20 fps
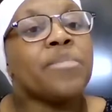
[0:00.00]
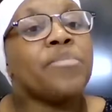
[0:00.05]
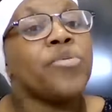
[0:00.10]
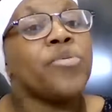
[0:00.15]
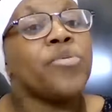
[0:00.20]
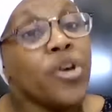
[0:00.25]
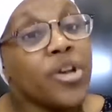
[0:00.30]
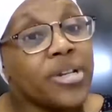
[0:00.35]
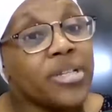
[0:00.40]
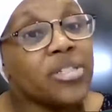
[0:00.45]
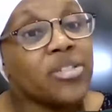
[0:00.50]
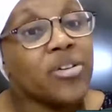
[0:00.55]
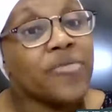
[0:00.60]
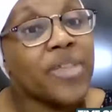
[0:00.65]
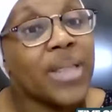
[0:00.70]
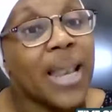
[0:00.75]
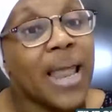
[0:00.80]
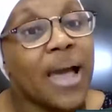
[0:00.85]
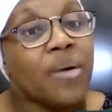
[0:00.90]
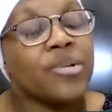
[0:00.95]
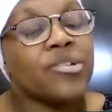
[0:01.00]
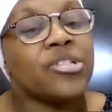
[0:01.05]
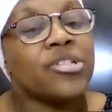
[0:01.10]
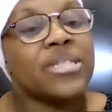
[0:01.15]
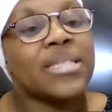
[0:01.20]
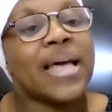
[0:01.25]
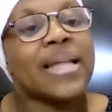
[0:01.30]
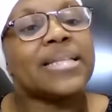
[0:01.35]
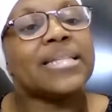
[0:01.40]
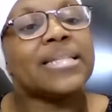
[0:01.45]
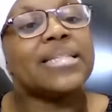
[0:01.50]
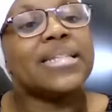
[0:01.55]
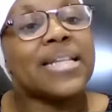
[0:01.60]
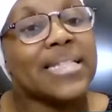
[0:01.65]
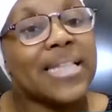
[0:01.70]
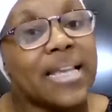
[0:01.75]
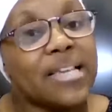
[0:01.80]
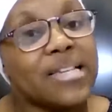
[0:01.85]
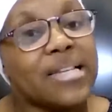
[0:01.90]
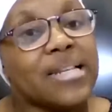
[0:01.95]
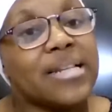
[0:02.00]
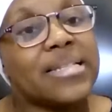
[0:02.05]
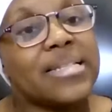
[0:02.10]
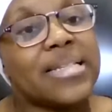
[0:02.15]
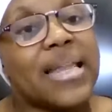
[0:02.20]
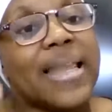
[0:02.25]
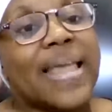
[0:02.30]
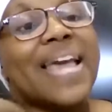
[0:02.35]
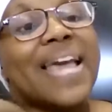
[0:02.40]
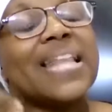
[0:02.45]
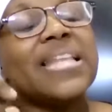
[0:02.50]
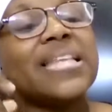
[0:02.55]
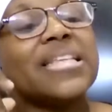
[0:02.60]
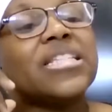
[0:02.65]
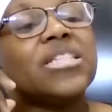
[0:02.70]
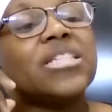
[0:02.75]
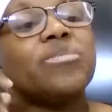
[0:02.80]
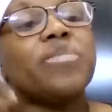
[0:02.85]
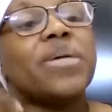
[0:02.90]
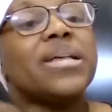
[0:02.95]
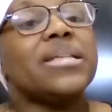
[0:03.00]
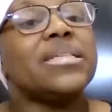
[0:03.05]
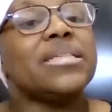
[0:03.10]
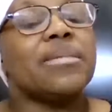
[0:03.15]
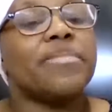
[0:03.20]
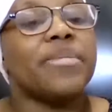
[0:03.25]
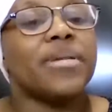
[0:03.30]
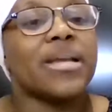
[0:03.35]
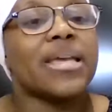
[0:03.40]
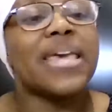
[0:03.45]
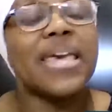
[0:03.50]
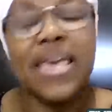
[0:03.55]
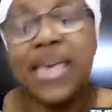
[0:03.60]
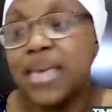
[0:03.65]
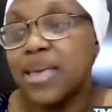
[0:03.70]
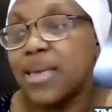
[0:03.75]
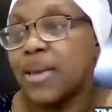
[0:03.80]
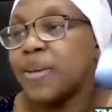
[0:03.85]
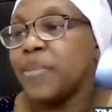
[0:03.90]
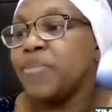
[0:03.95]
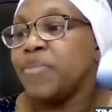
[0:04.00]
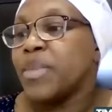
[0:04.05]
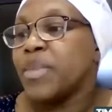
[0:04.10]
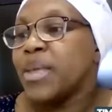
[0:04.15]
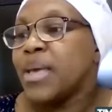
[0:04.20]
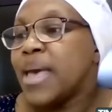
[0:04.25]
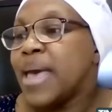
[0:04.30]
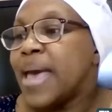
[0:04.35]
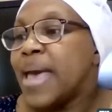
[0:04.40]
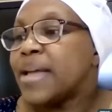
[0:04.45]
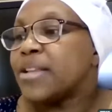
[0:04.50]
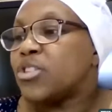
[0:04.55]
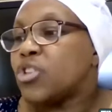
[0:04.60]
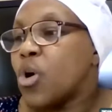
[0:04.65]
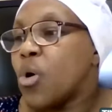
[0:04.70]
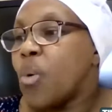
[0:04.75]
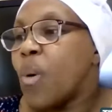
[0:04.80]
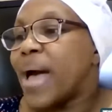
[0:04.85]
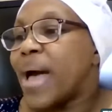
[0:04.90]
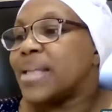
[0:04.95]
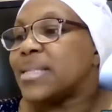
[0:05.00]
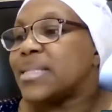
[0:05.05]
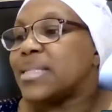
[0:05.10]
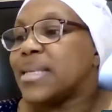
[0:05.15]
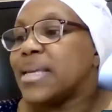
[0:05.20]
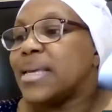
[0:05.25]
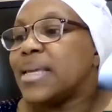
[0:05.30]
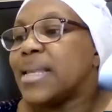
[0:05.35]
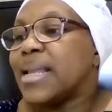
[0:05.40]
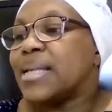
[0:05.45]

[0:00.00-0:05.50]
the purists of the language, is that translation is an indispensable key towards